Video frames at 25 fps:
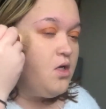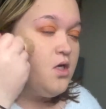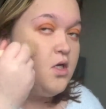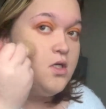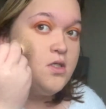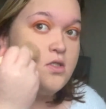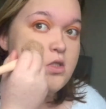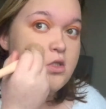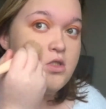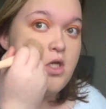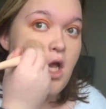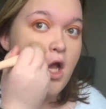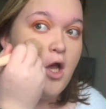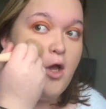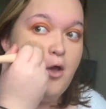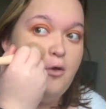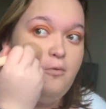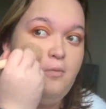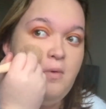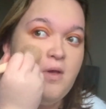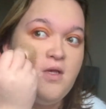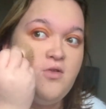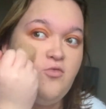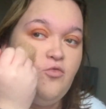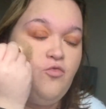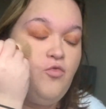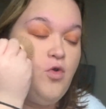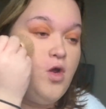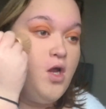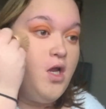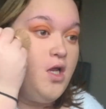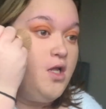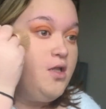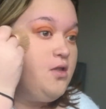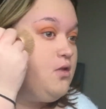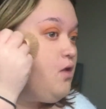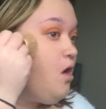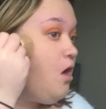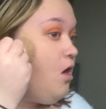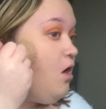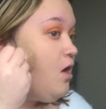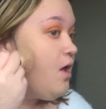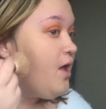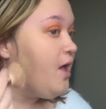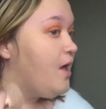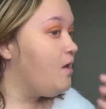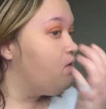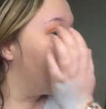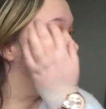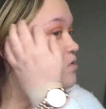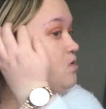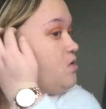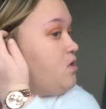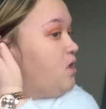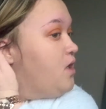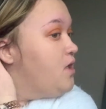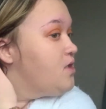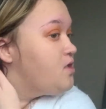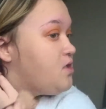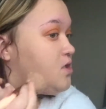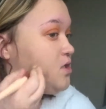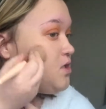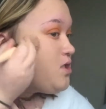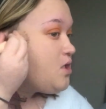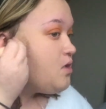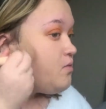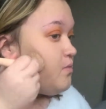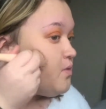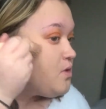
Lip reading: So it's really dark outside today,